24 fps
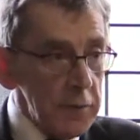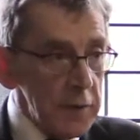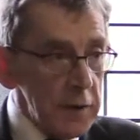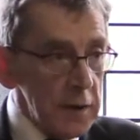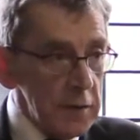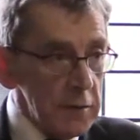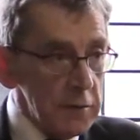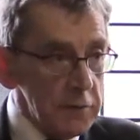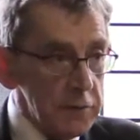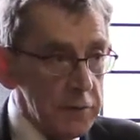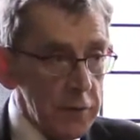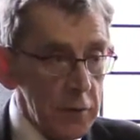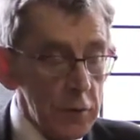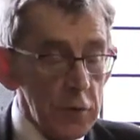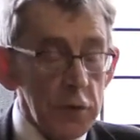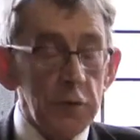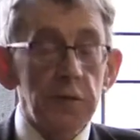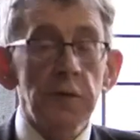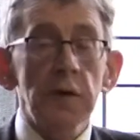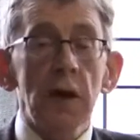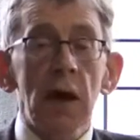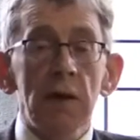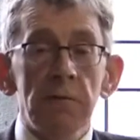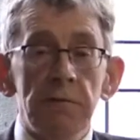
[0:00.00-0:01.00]

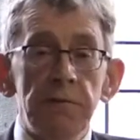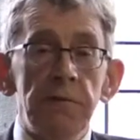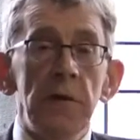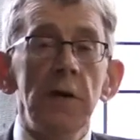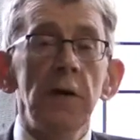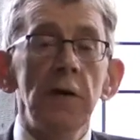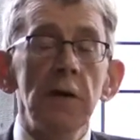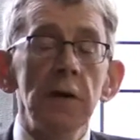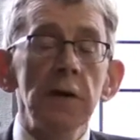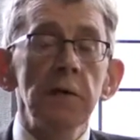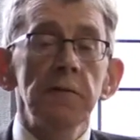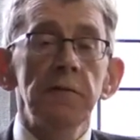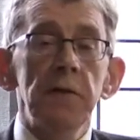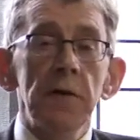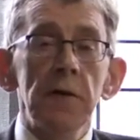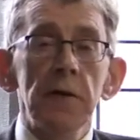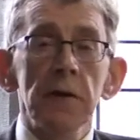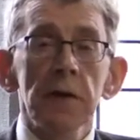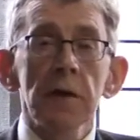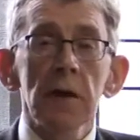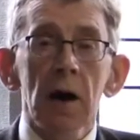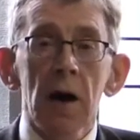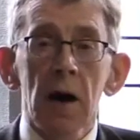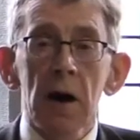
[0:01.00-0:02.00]
enforced a very,
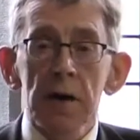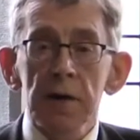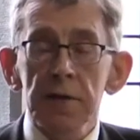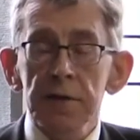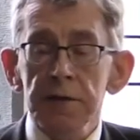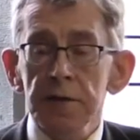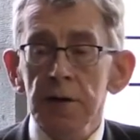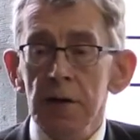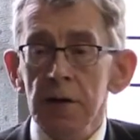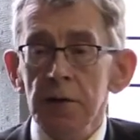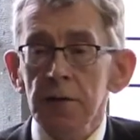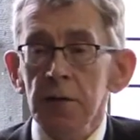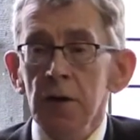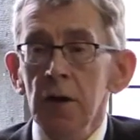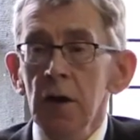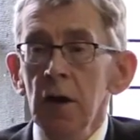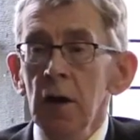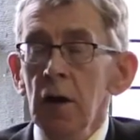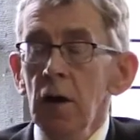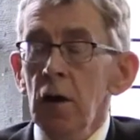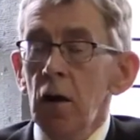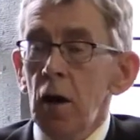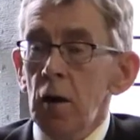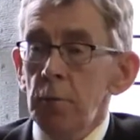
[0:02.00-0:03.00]
very high set
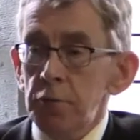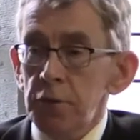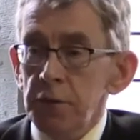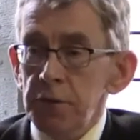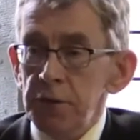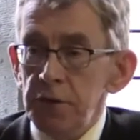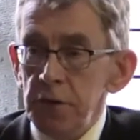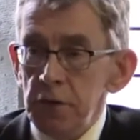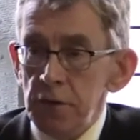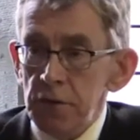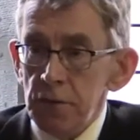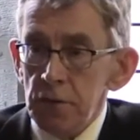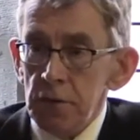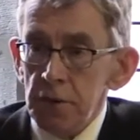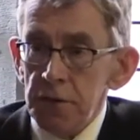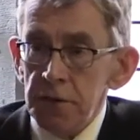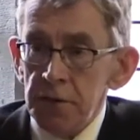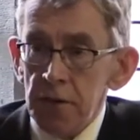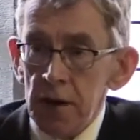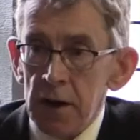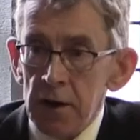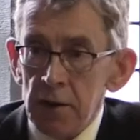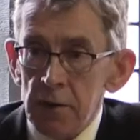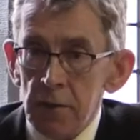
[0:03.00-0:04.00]
of procedural
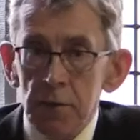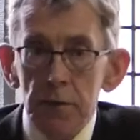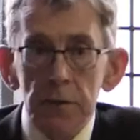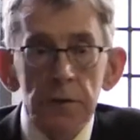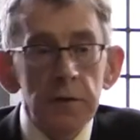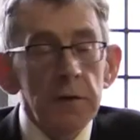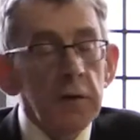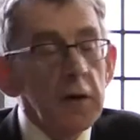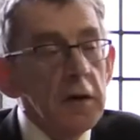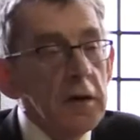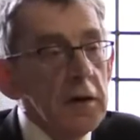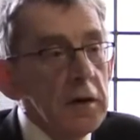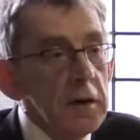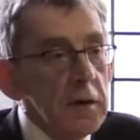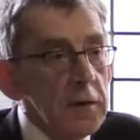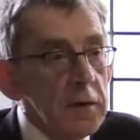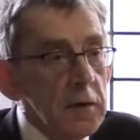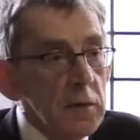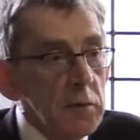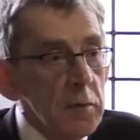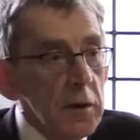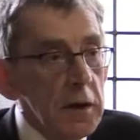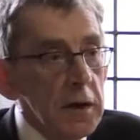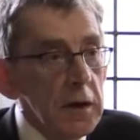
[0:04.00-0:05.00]
standards in
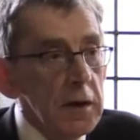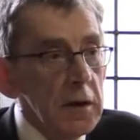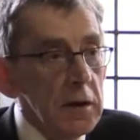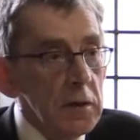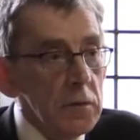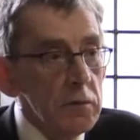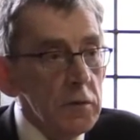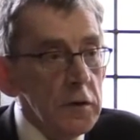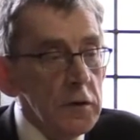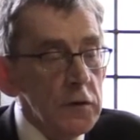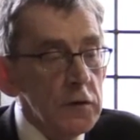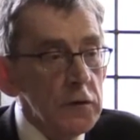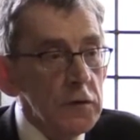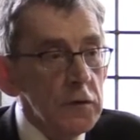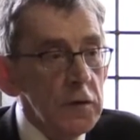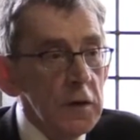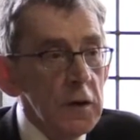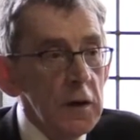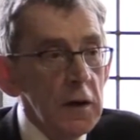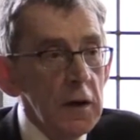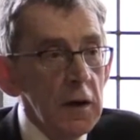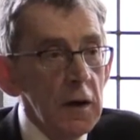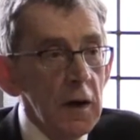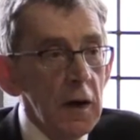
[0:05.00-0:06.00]
the way in which
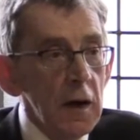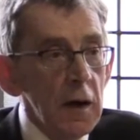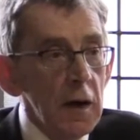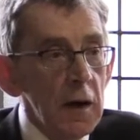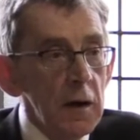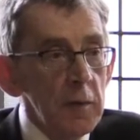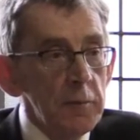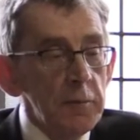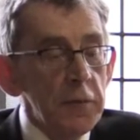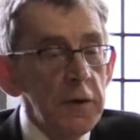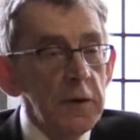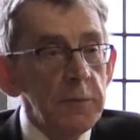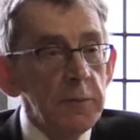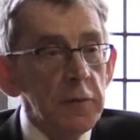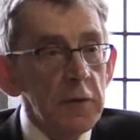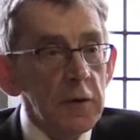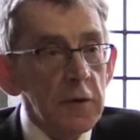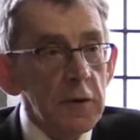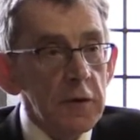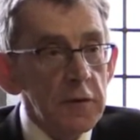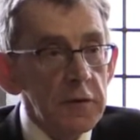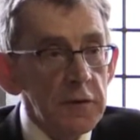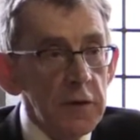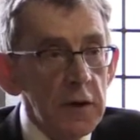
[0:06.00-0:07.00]
people
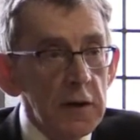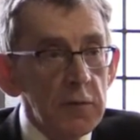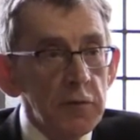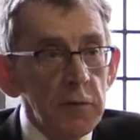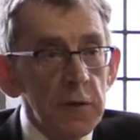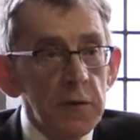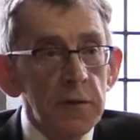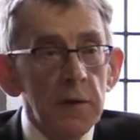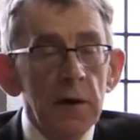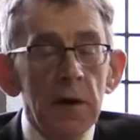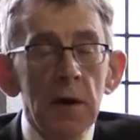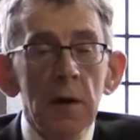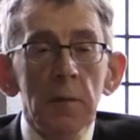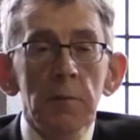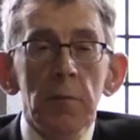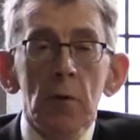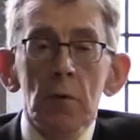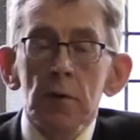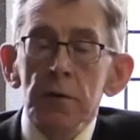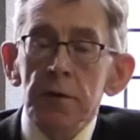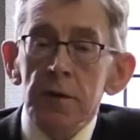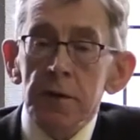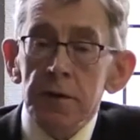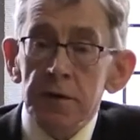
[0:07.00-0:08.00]
are dealt with,
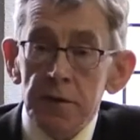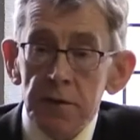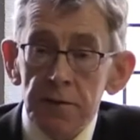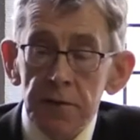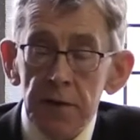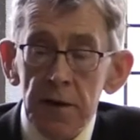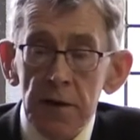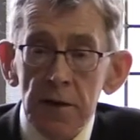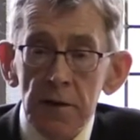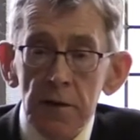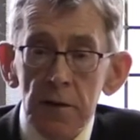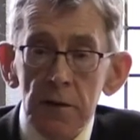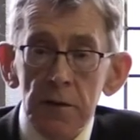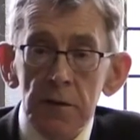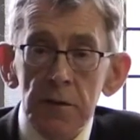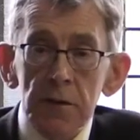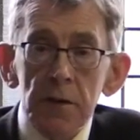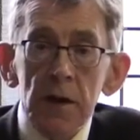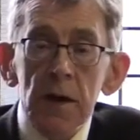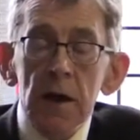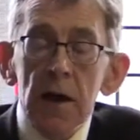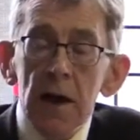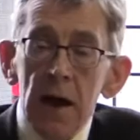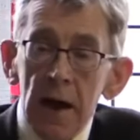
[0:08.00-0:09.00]
both as defendants
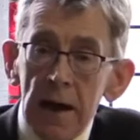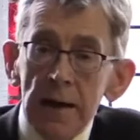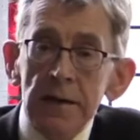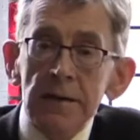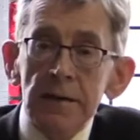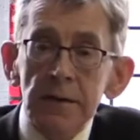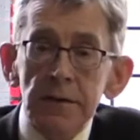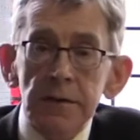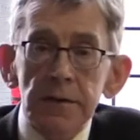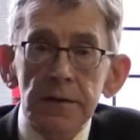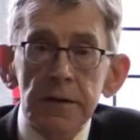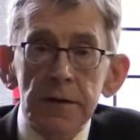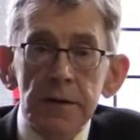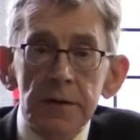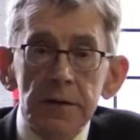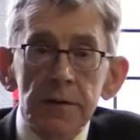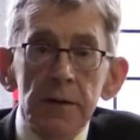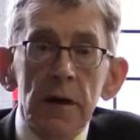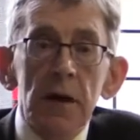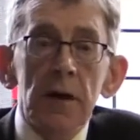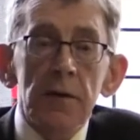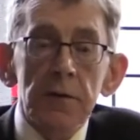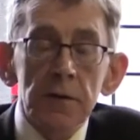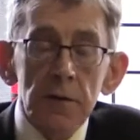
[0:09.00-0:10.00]
and indeed
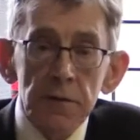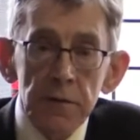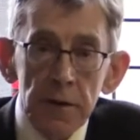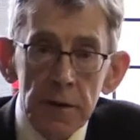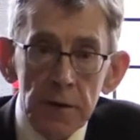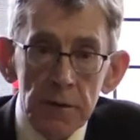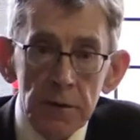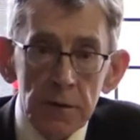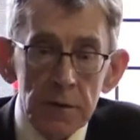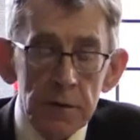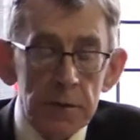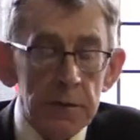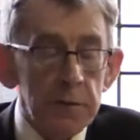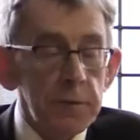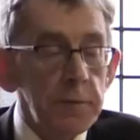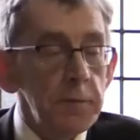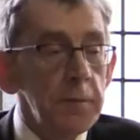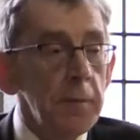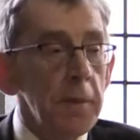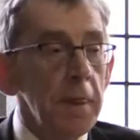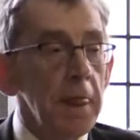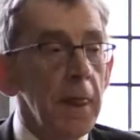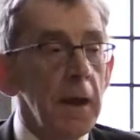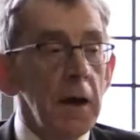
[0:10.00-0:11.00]
as offenders.
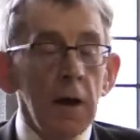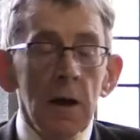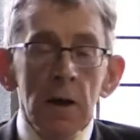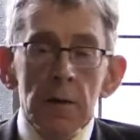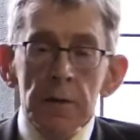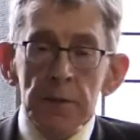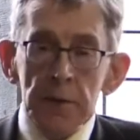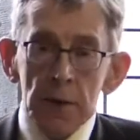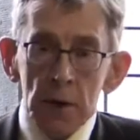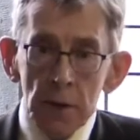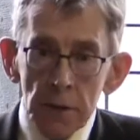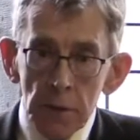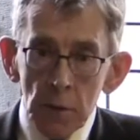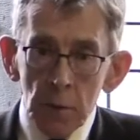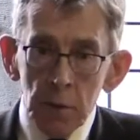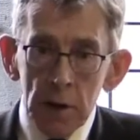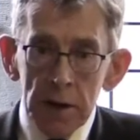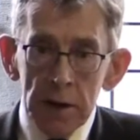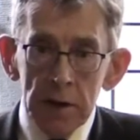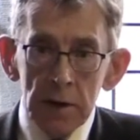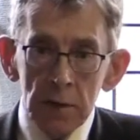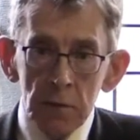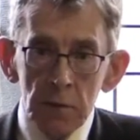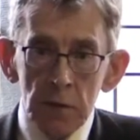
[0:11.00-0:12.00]
The other
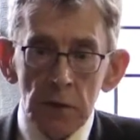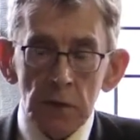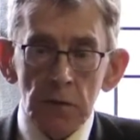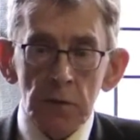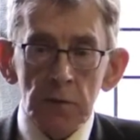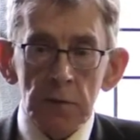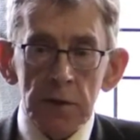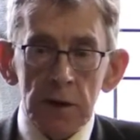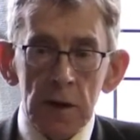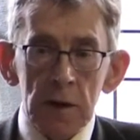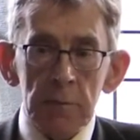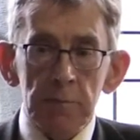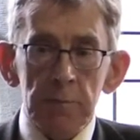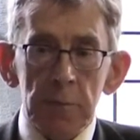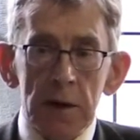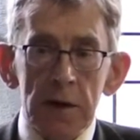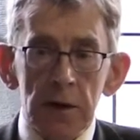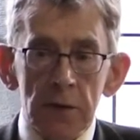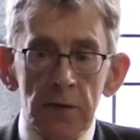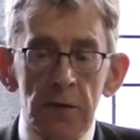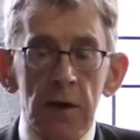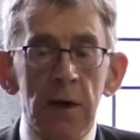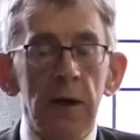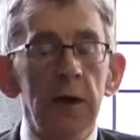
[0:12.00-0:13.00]
way in which we have
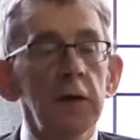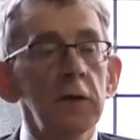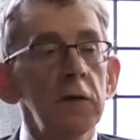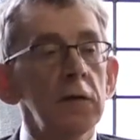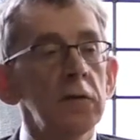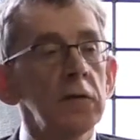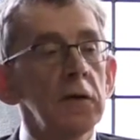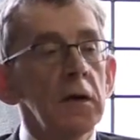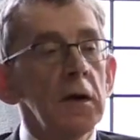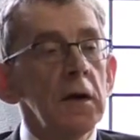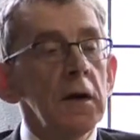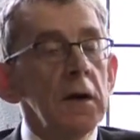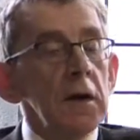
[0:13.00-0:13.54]
maintained